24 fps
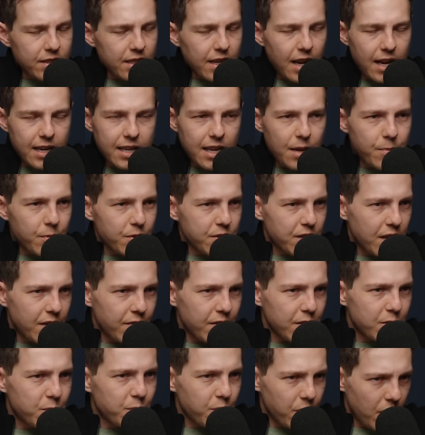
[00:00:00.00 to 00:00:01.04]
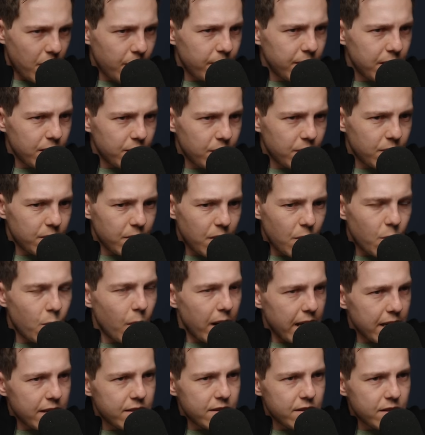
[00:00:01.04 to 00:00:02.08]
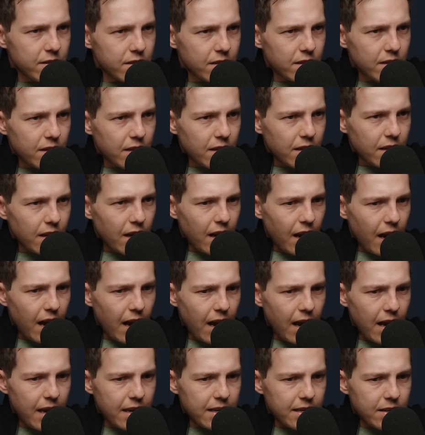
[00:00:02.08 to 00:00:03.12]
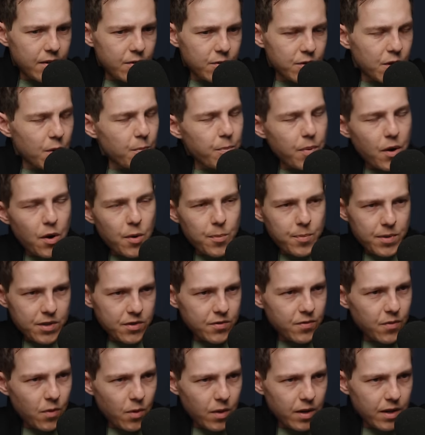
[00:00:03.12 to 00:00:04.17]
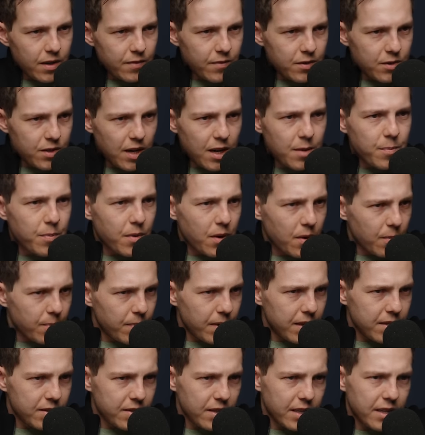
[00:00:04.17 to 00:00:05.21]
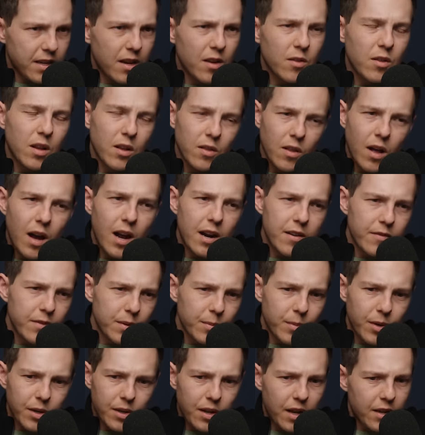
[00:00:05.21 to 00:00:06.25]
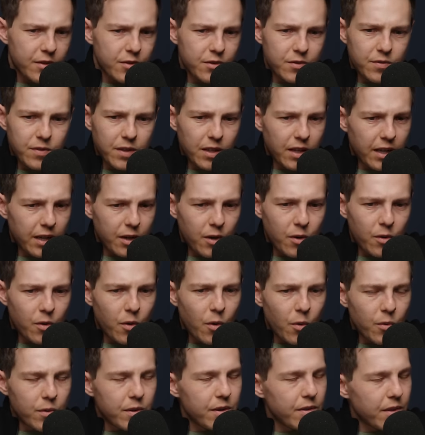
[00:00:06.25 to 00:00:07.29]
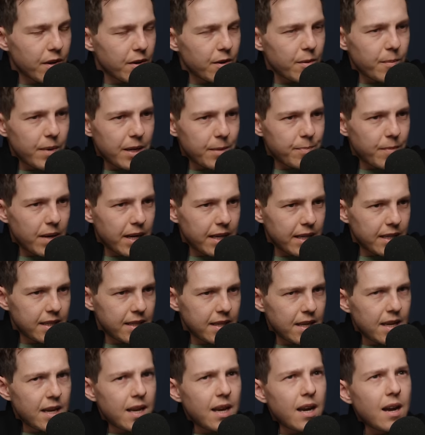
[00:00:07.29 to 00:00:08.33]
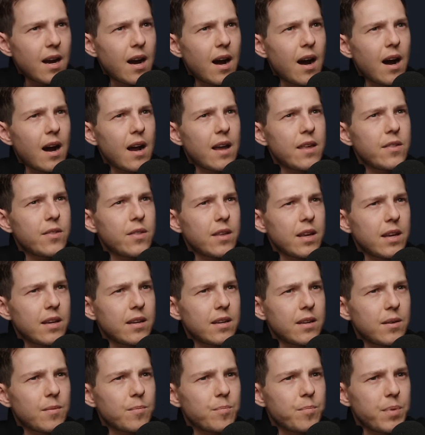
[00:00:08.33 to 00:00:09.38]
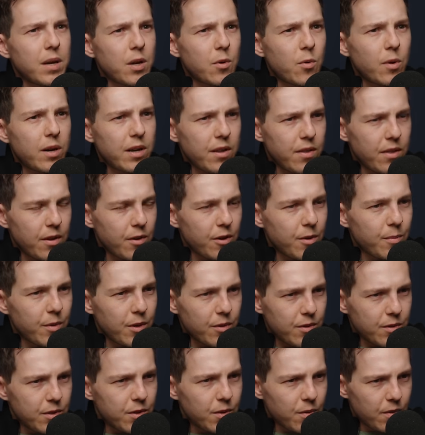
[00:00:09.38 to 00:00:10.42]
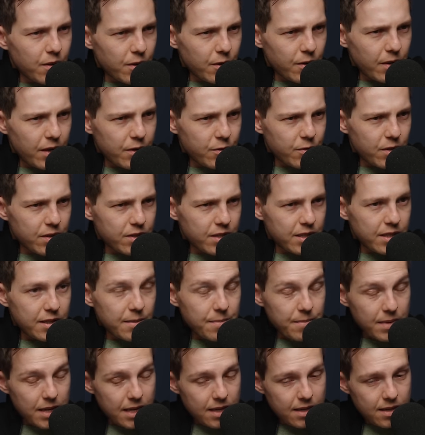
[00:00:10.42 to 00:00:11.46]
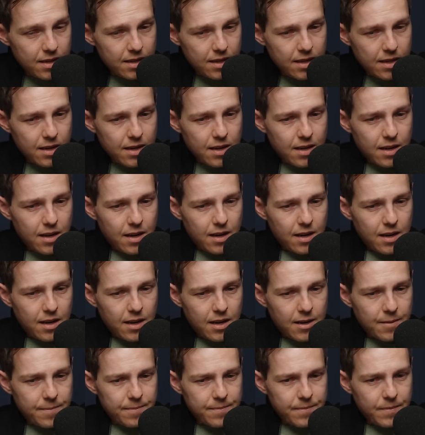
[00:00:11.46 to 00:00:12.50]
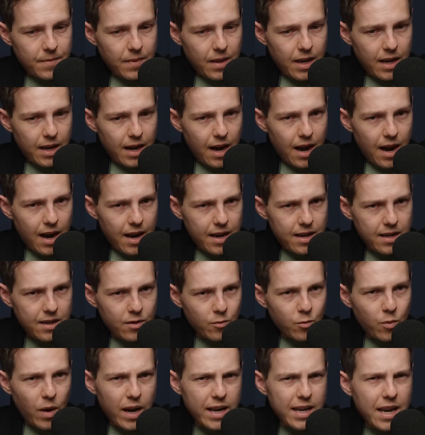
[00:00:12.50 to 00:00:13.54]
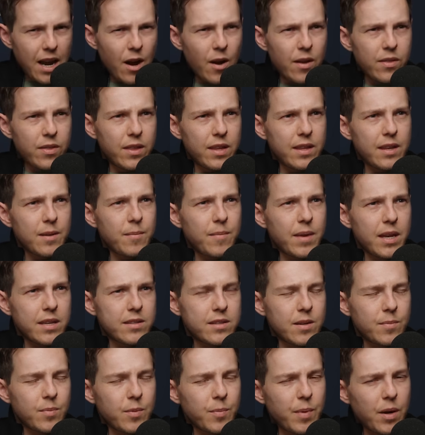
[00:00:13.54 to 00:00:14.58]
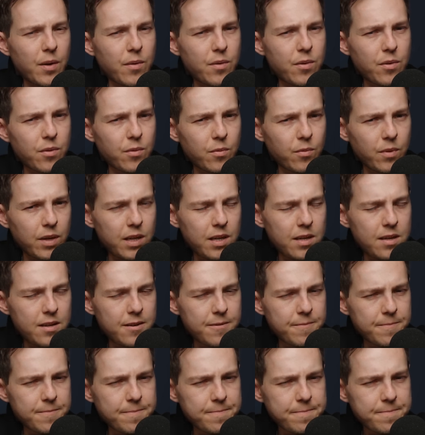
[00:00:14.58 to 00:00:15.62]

to 98% of it's probably a waste and there's no purpose for it. If there's not a purpose, like a, a lot of them are, I just feel like are only there to make money. Mm -hmm. I think Bitcoin, Ethereum are the two that are interesting to me. Um, and I, right now, I think it makes up about three